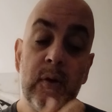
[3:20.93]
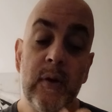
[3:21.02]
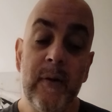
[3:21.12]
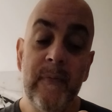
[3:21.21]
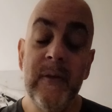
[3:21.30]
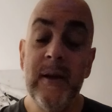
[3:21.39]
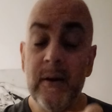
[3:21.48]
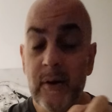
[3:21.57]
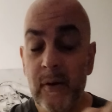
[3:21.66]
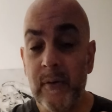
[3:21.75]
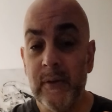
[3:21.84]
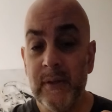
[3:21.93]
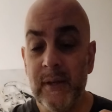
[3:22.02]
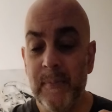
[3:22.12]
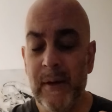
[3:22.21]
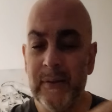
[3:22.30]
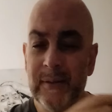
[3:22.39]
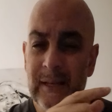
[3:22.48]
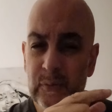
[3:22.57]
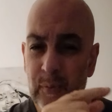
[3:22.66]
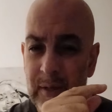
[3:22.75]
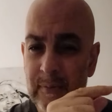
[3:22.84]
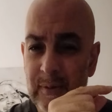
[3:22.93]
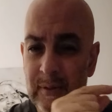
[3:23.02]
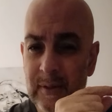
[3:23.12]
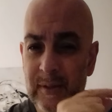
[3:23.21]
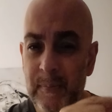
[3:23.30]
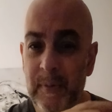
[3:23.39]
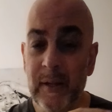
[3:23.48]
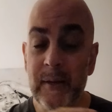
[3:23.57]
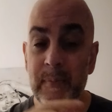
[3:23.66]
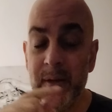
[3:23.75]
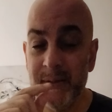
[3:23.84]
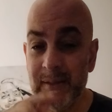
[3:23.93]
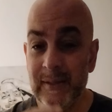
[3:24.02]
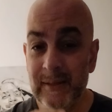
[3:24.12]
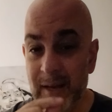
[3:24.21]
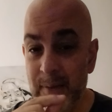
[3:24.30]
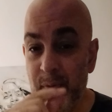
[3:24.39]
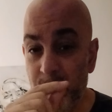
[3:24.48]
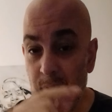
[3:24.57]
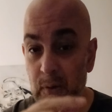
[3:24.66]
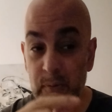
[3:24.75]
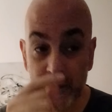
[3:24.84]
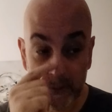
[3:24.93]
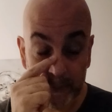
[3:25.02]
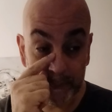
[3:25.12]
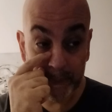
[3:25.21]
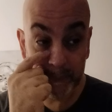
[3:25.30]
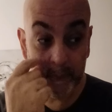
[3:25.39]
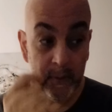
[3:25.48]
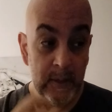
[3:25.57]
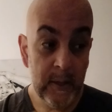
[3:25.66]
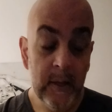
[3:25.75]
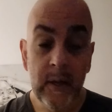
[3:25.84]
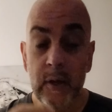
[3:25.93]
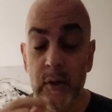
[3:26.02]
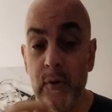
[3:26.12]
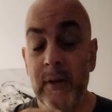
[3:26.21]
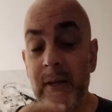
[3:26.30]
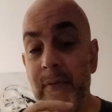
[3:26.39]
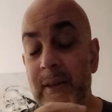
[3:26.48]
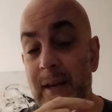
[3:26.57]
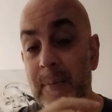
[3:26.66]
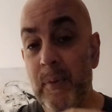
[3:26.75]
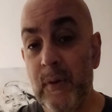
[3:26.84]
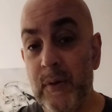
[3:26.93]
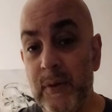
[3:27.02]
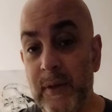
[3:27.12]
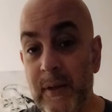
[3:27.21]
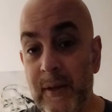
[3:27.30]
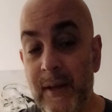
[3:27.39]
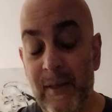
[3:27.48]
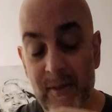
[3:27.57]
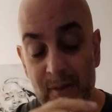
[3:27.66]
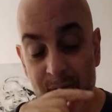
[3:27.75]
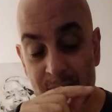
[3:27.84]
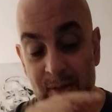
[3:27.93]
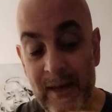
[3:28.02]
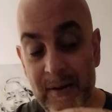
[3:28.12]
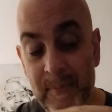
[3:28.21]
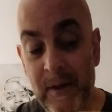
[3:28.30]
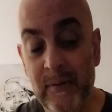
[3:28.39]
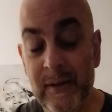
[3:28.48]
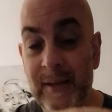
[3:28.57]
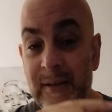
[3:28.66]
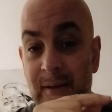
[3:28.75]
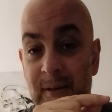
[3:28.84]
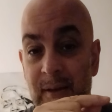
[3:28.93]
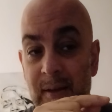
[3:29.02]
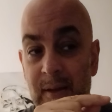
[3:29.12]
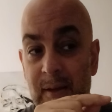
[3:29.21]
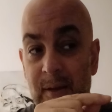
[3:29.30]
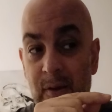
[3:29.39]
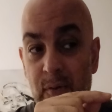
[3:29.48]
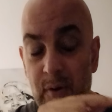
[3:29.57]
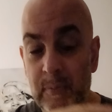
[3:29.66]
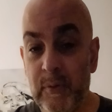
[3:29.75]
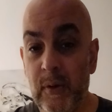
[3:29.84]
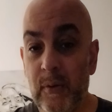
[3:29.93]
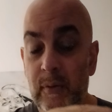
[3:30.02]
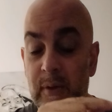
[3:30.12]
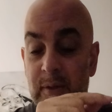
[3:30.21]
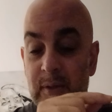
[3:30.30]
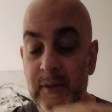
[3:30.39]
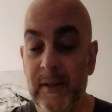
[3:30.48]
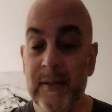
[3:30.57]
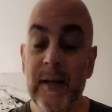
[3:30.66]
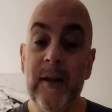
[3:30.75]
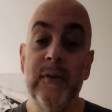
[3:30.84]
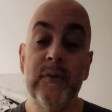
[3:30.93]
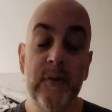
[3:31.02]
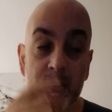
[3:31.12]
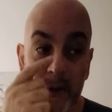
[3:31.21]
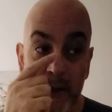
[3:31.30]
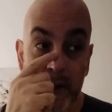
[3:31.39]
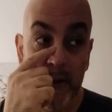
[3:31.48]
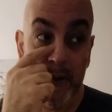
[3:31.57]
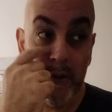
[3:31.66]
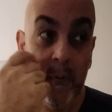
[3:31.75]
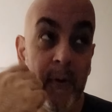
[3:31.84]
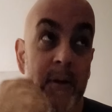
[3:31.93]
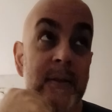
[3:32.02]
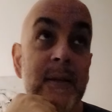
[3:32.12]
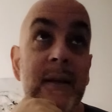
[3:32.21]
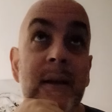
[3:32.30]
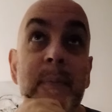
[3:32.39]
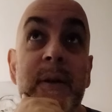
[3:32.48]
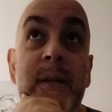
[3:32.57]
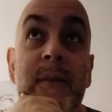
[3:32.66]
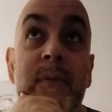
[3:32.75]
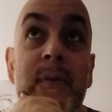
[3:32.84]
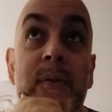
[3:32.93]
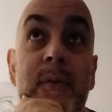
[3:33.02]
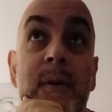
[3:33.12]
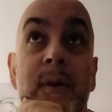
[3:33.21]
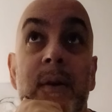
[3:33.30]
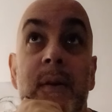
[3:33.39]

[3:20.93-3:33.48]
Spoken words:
a fiat currency amount. That's what gives it the stability, because at the time of closing, you're giving that person that amount in crypto, so set dollar. So you don't want to say, I'm going to give you,